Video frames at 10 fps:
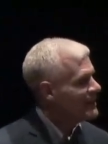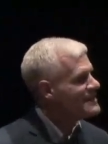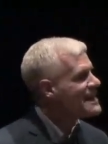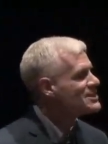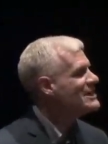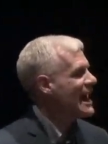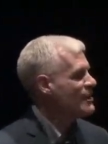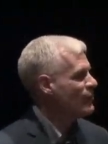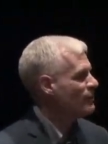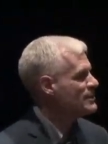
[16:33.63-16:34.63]
It's actually an
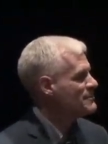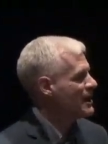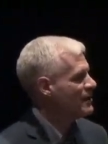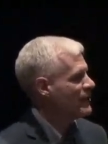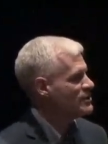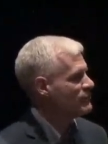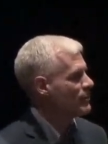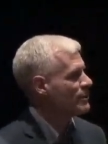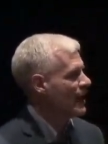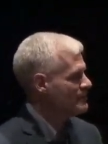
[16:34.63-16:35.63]
adverb because it modifies the
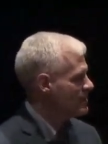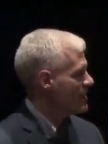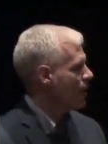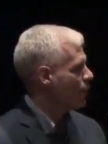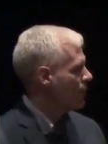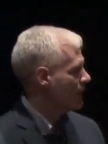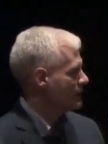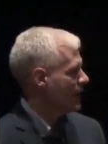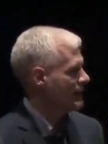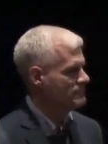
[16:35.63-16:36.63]
verb climb. Tells how or where he
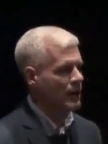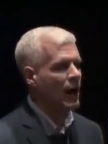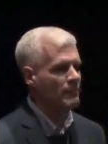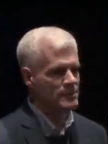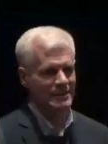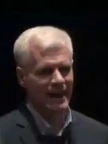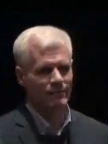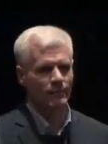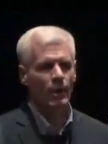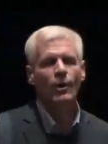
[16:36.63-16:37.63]
climbed. Up is an
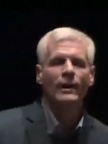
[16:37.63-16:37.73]
adverb.